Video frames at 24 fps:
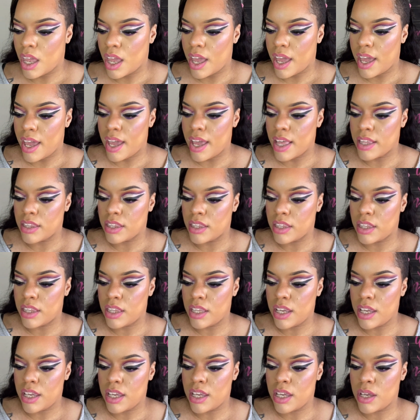And
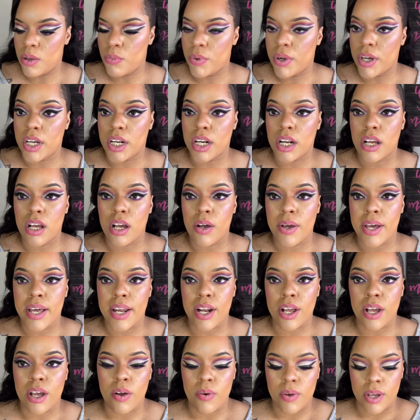then we're gonna go ahead
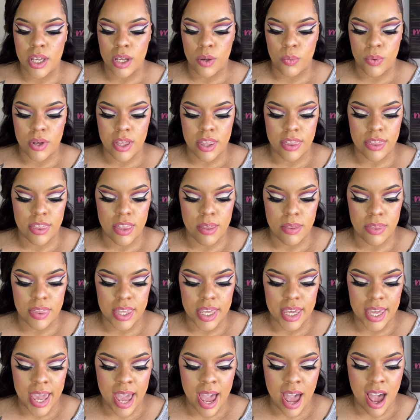and go in with the
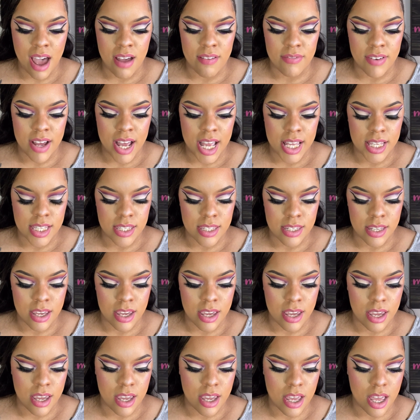Kat Von
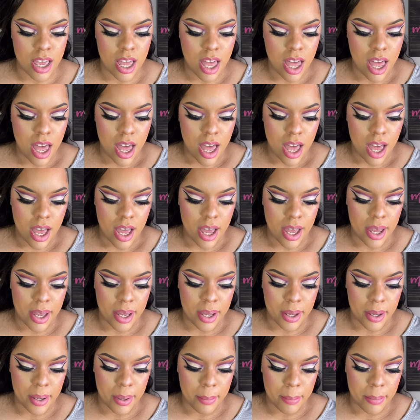Z
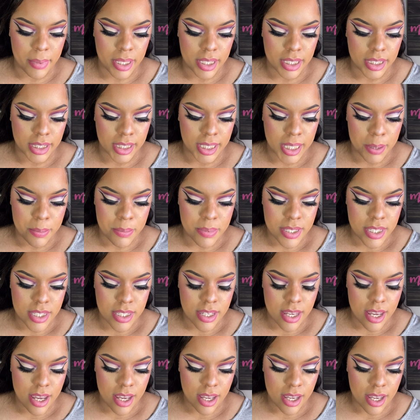
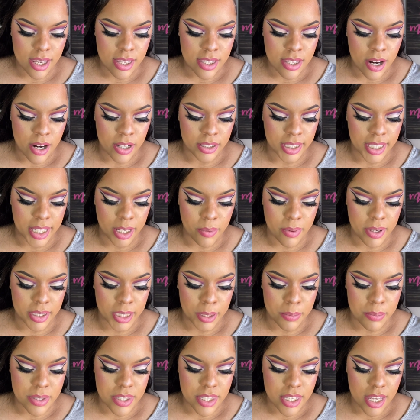lipstick. It's her liquid
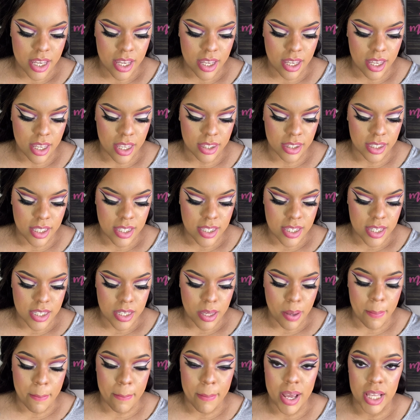lipstick. This is
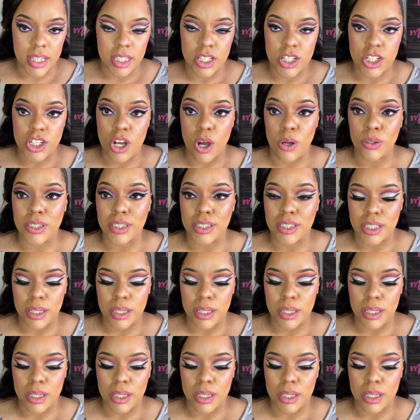Melancholia.